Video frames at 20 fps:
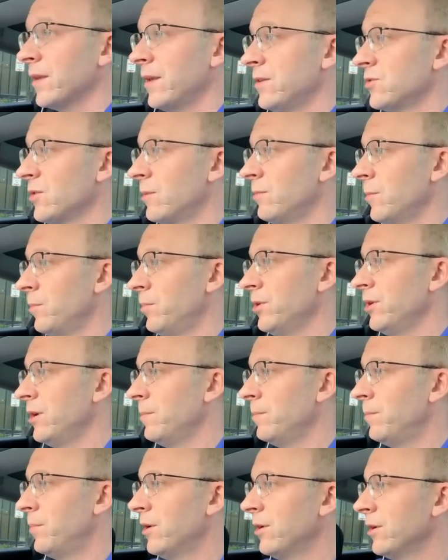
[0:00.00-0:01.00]
Okay, so I'm going to put
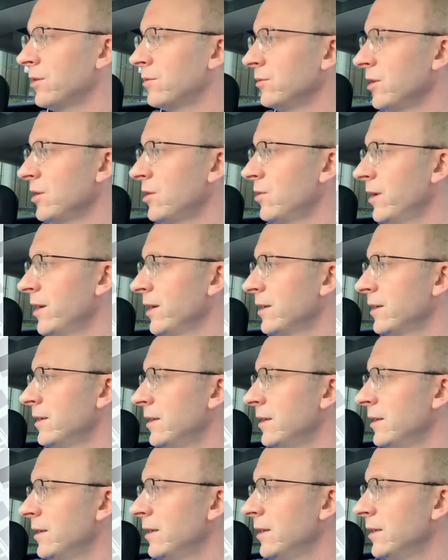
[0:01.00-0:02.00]
it in park really
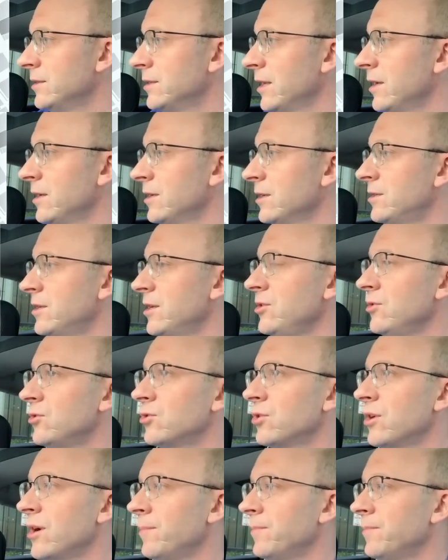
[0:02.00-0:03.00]
quick and say
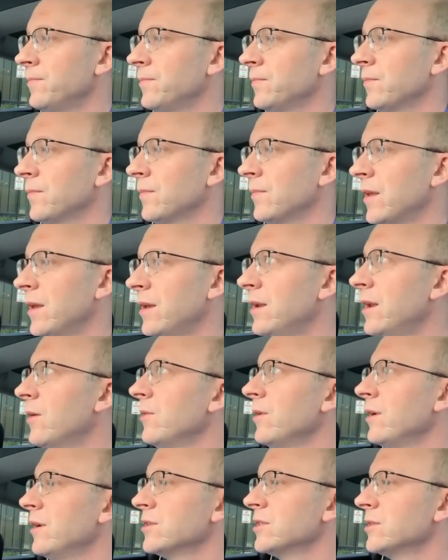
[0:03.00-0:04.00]
continue trip. And
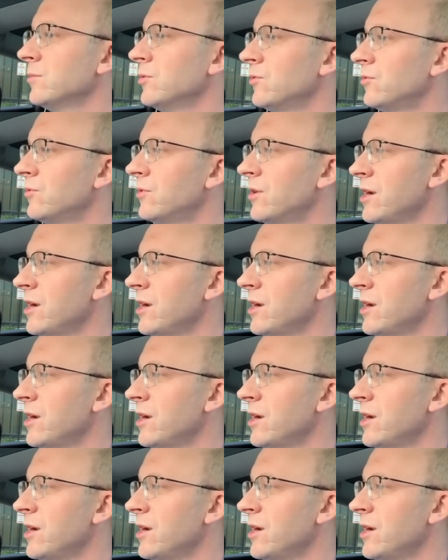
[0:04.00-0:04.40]
now we got someone